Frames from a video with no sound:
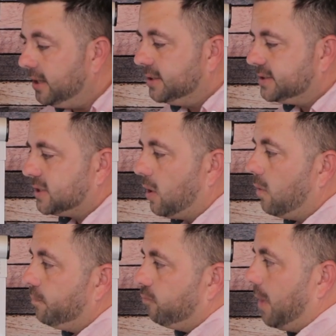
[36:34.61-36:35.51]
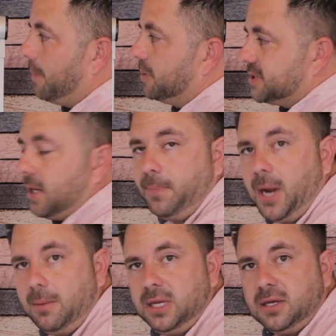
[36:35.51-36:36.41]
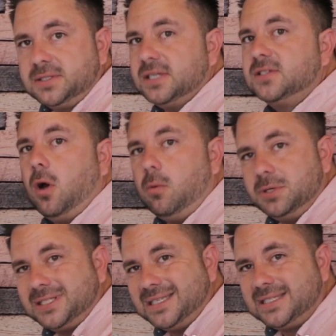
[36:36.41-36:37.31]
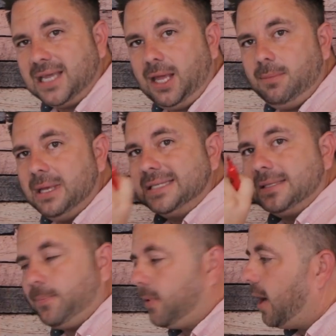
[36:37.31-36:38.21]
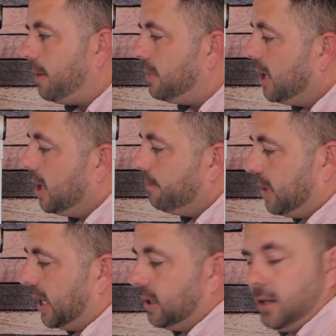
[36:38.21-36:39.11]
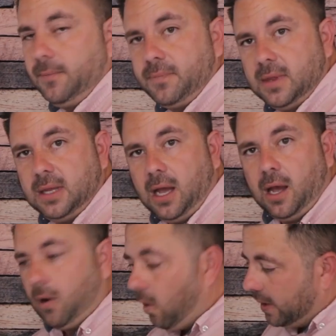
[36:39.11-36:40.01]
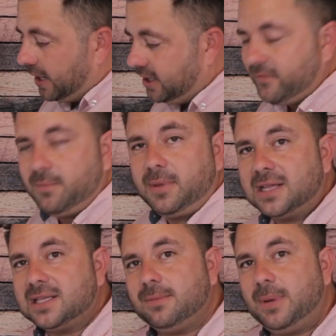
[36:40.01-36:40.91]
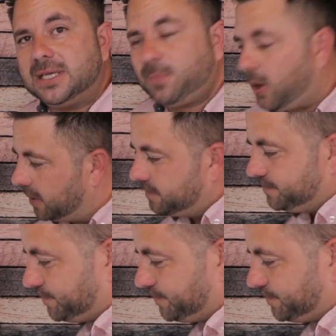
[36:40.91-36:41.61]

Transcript: So remember, subprime deals, it's almost the same as the prime, but, oh, and I didn't even get to the best part,